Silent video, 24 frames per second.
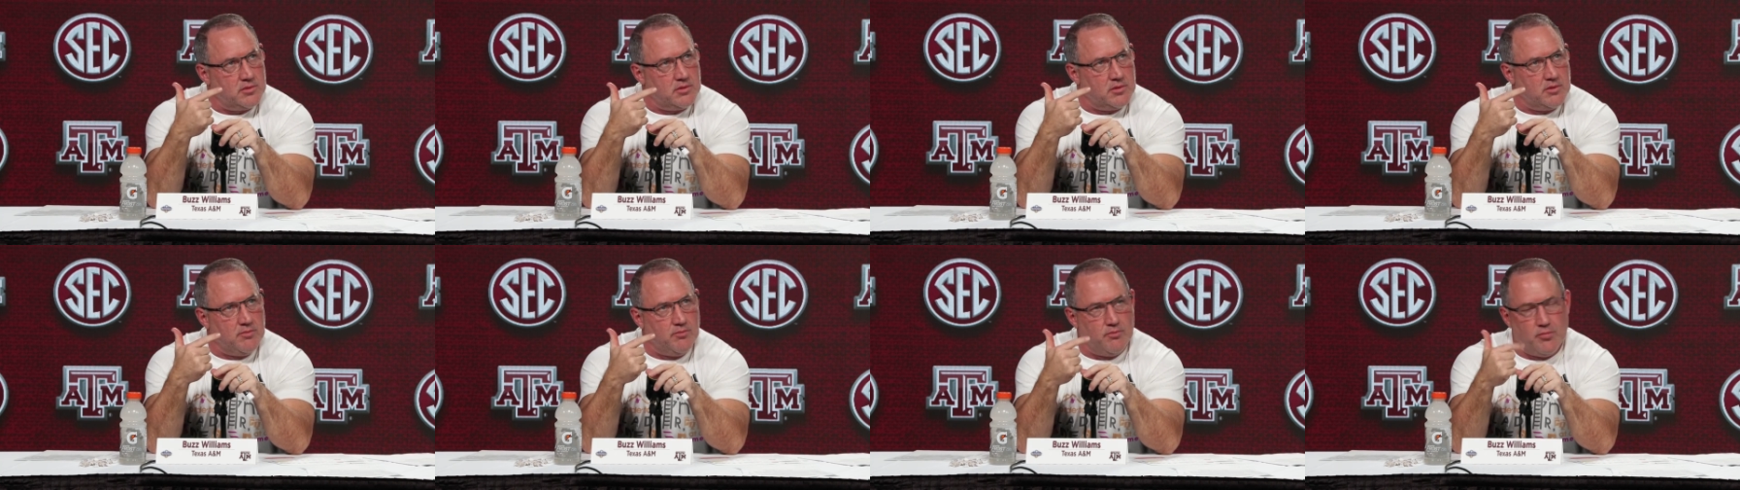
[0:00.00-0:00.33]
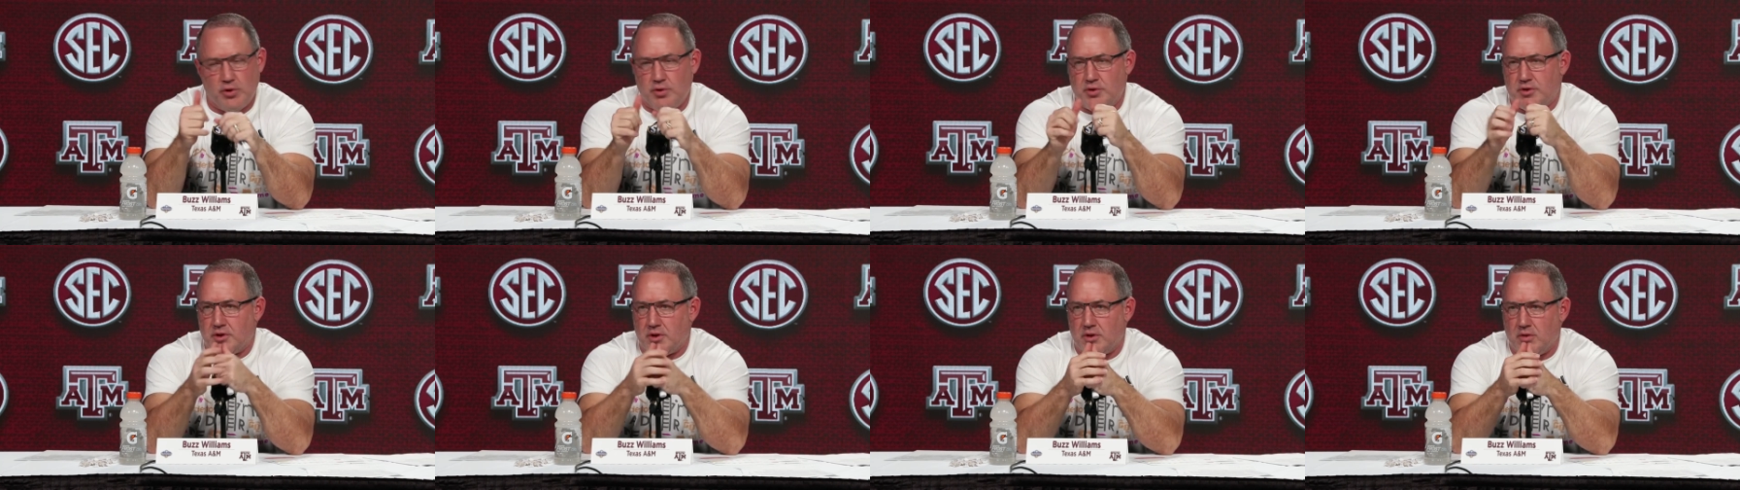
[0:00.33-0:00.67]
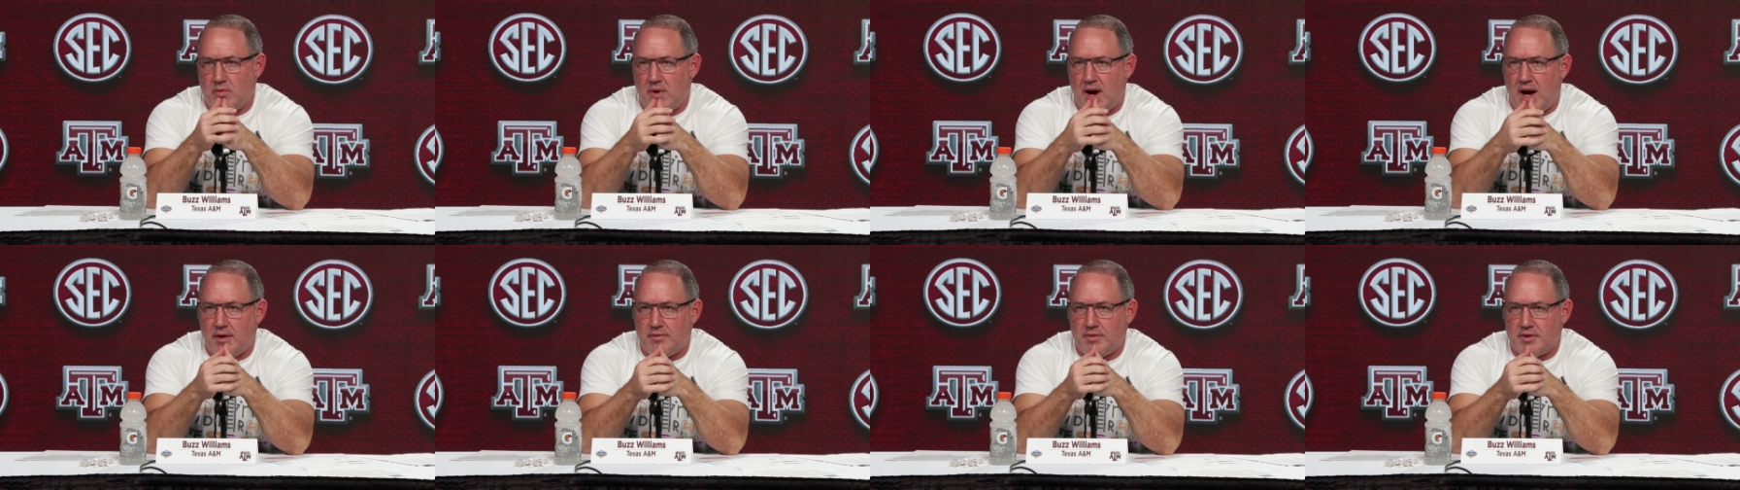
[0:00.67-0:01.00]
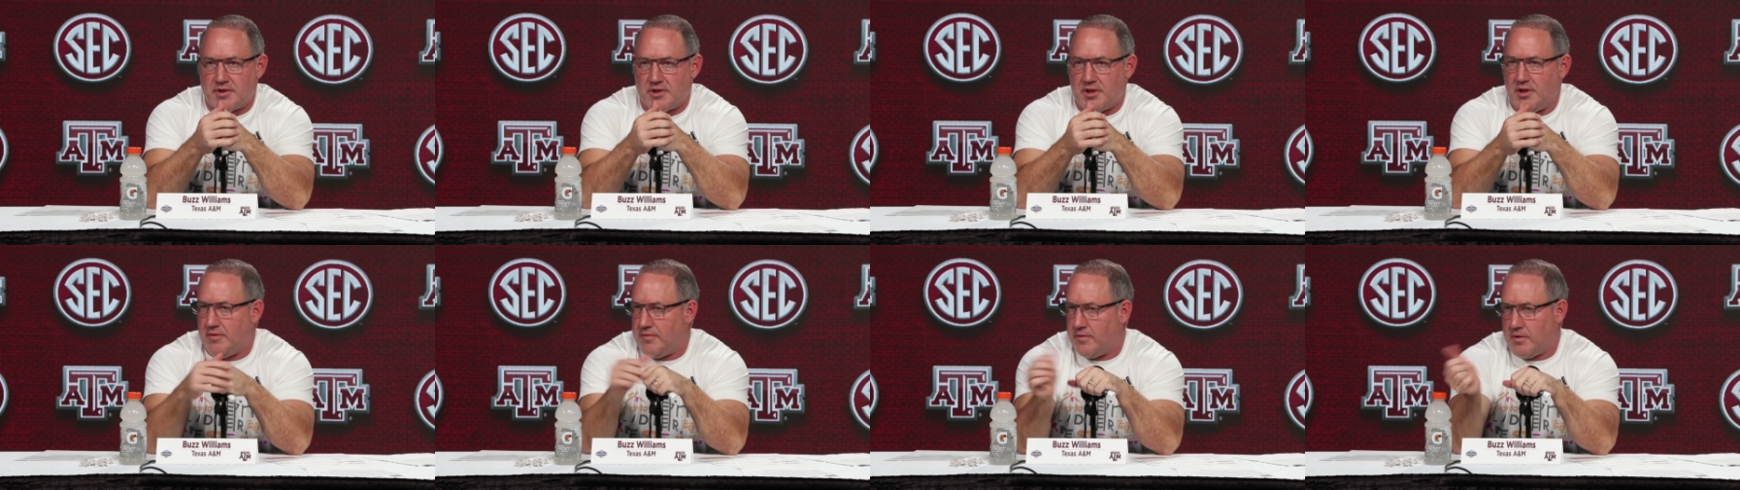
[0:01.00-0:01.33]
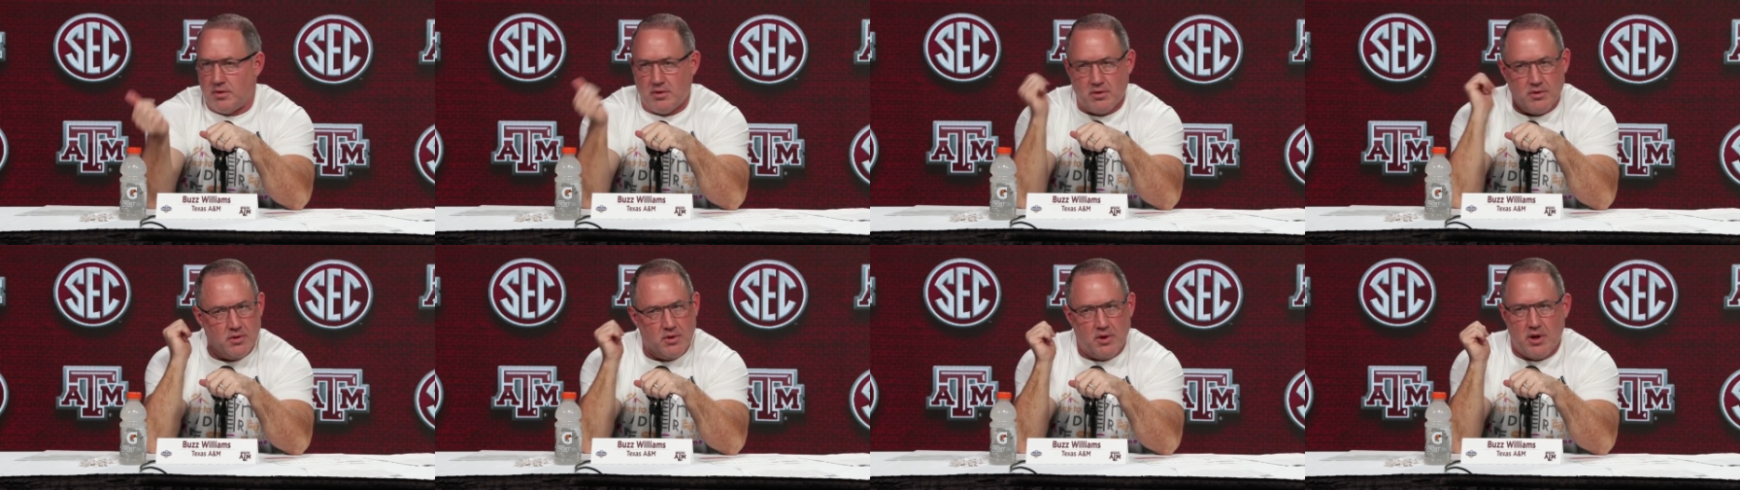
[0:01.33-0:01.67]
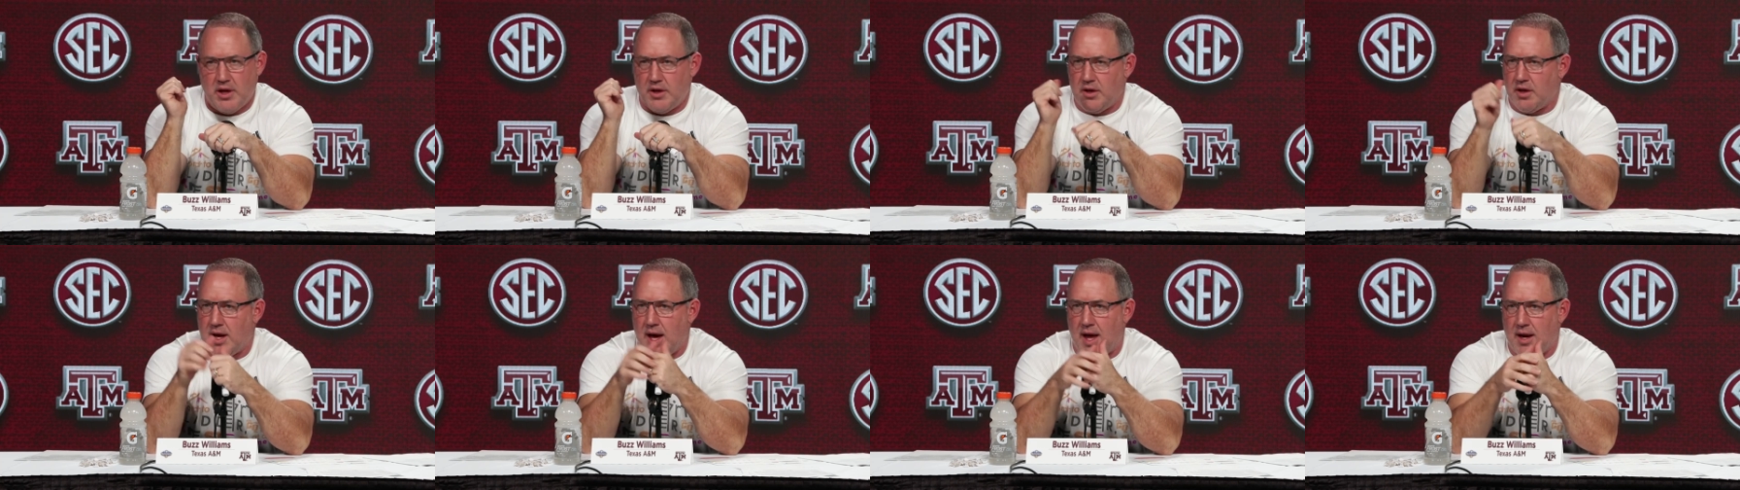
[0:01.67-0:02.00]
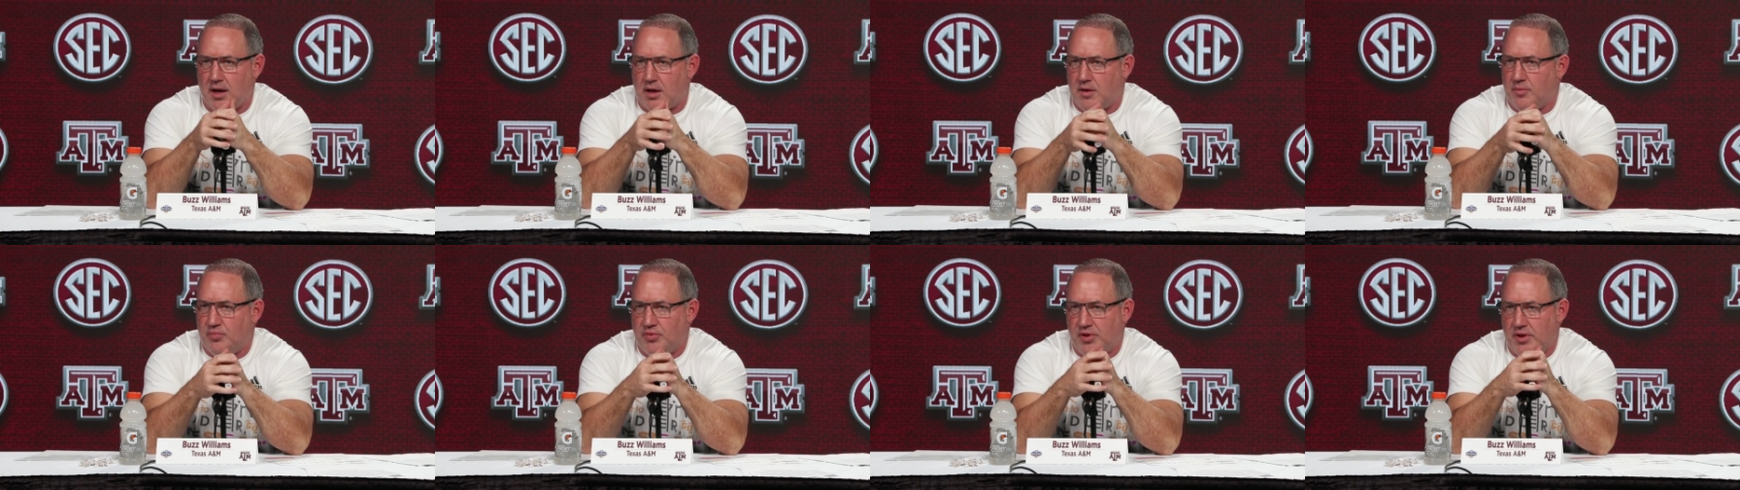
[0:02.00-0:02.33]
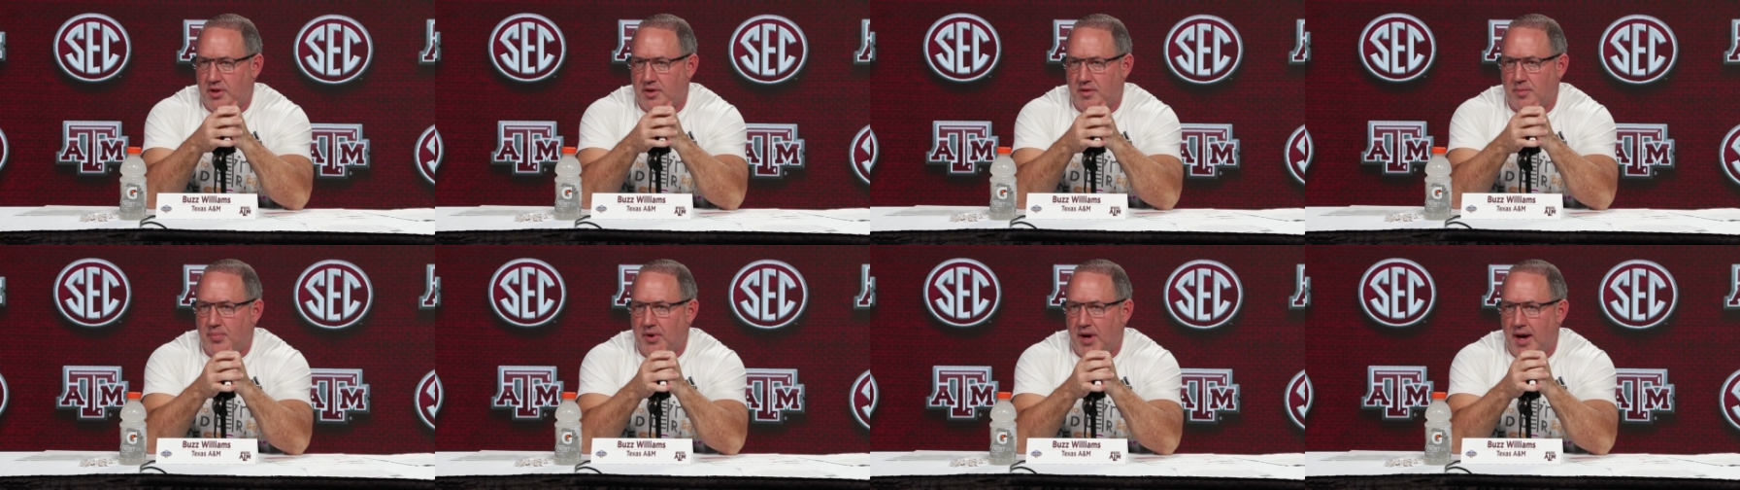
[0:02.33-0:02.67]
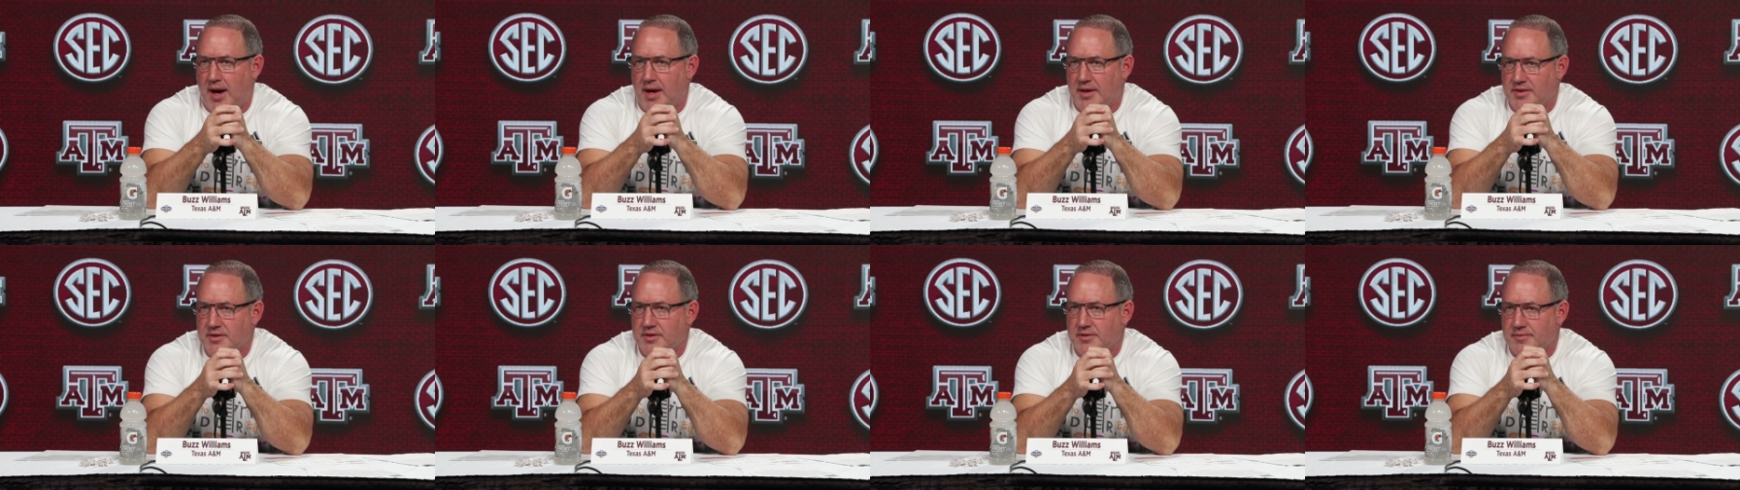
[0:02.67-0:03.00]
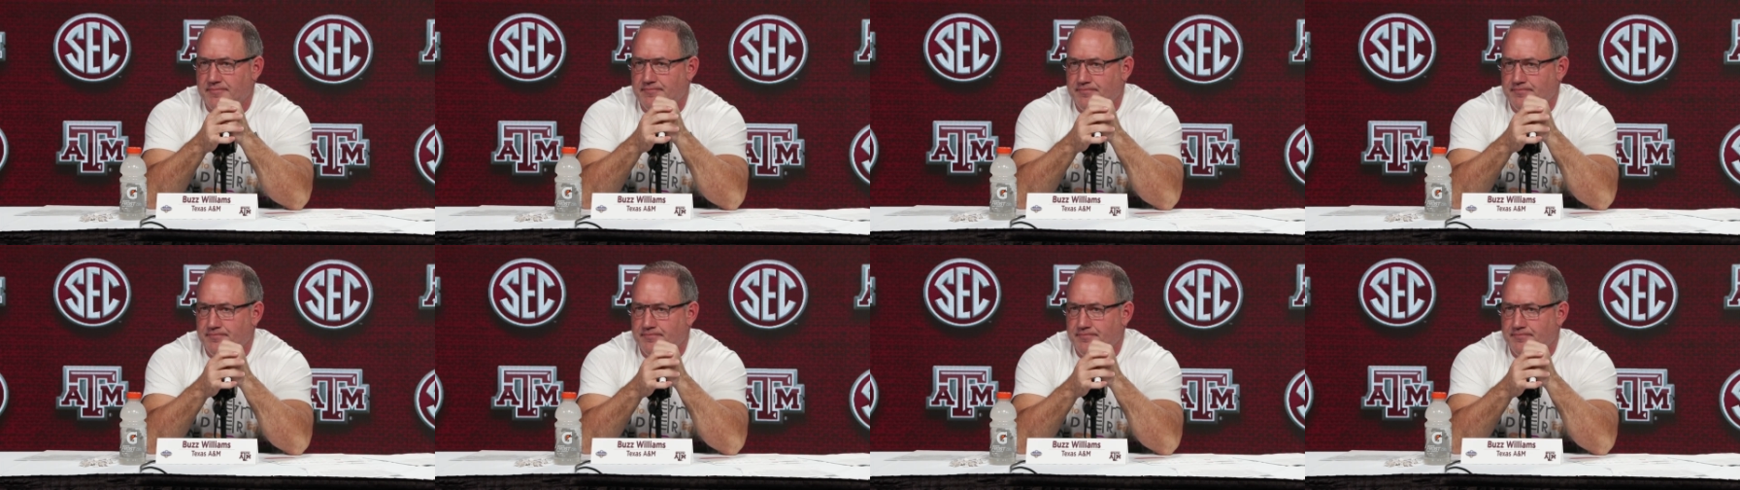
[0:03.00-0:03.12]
And Boots, you're the wide receiver. And you got to complete the pass.